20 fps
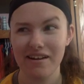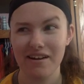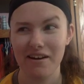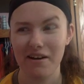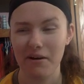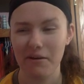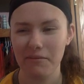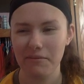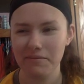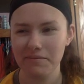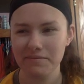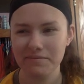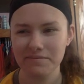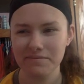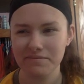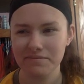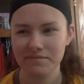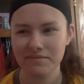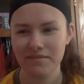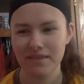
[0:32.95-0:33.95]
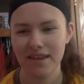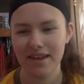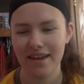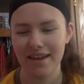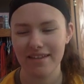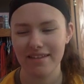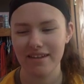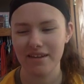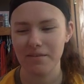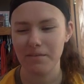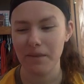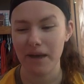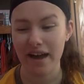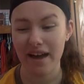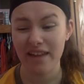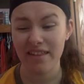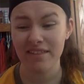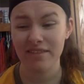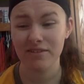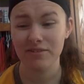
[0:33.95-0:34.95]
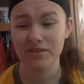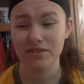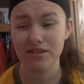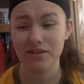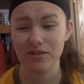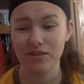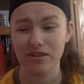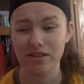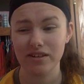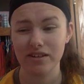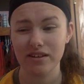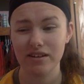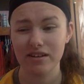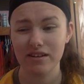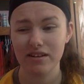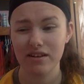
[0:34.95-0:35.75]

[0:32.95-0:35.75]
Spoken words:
And then math, there's only